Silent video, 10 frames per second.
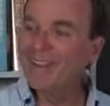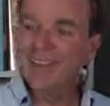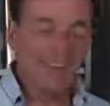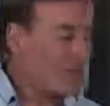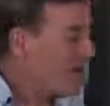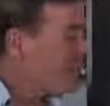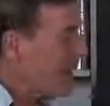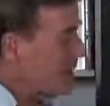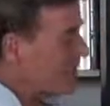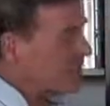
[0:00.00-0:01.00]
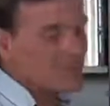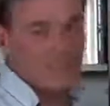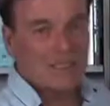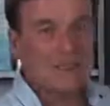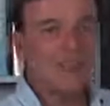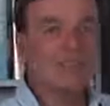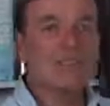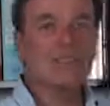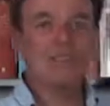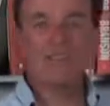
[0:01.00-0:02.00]
you know, I've made some, some
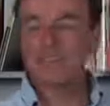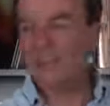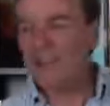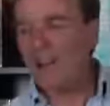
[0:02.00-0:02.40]
decisions